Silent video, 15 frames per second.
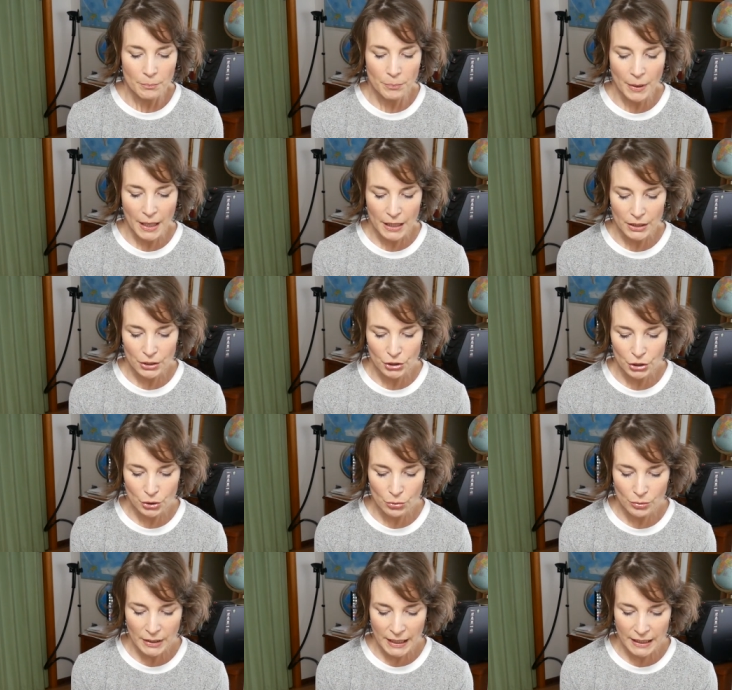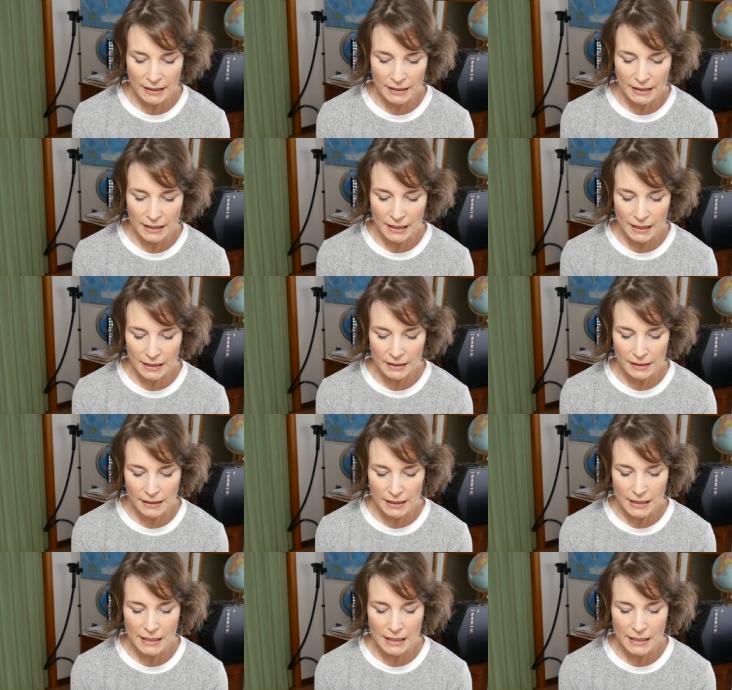but you can get